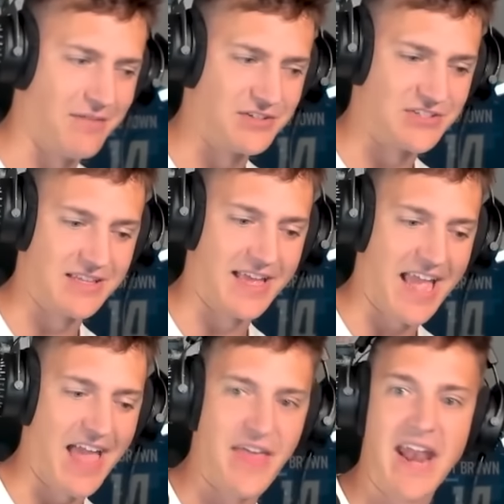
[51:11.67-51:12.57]
obviously,
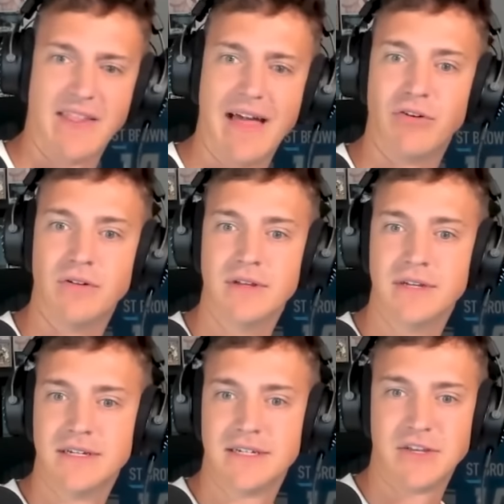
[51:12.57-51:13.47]
like at that level.
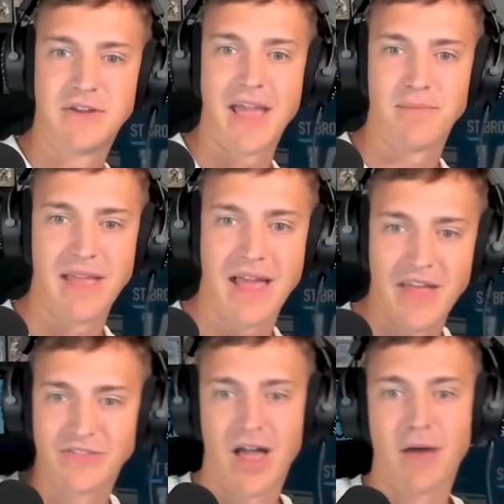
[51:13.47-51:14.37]
You can't be at
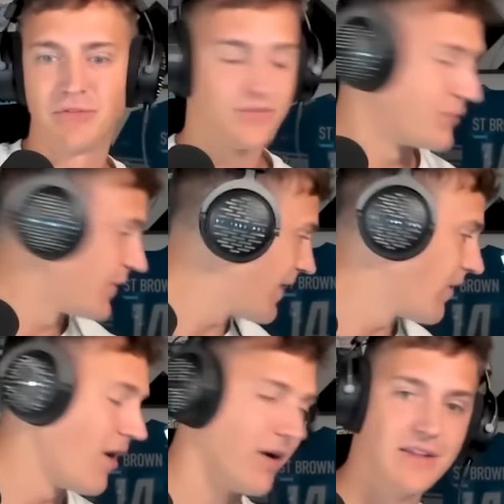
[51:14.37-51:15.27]
that top for that
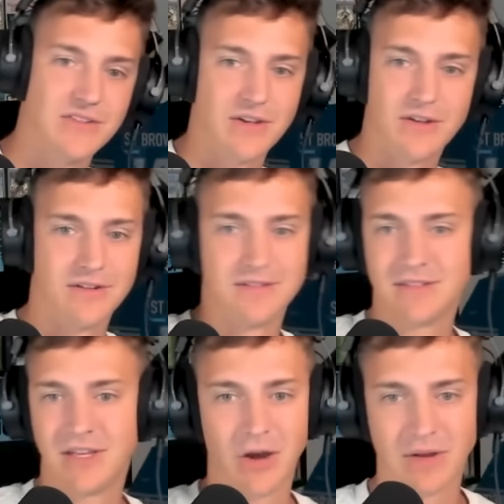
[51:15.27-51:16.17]
long
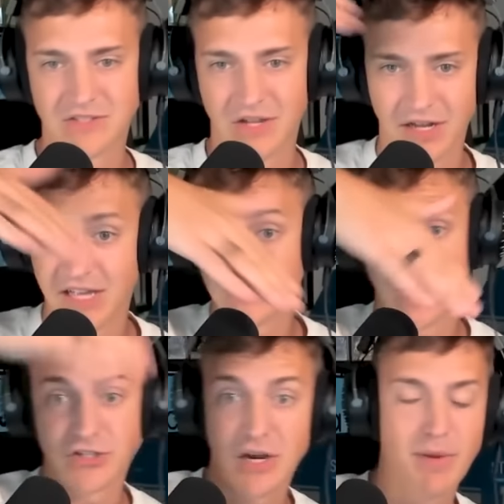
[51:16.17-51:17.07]
until, you know, it's going
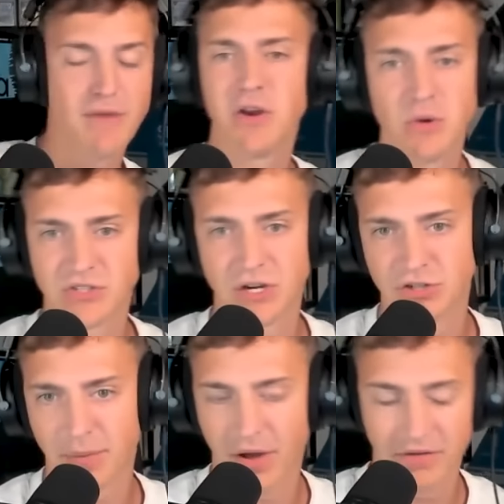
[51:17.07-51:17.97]
to drop off. I knew it was going
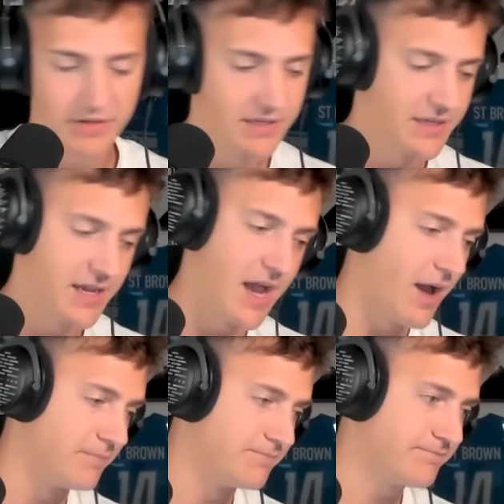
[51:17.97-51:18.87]
to drop off.
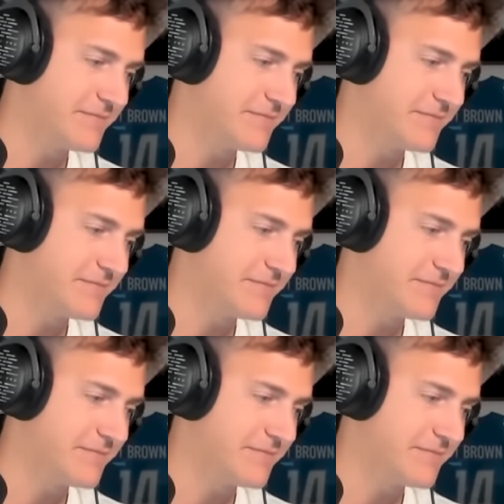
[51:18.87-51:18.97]
And